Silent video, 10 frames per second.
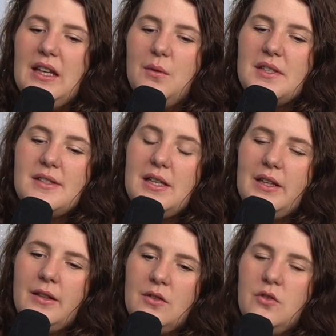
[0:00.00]
He
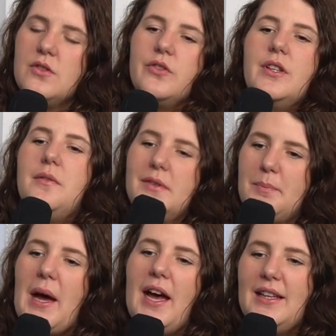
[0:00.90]
wasn't. No, it's not that he was
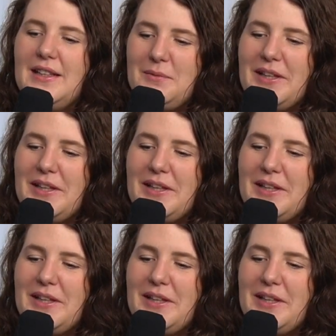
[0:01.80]
bad. He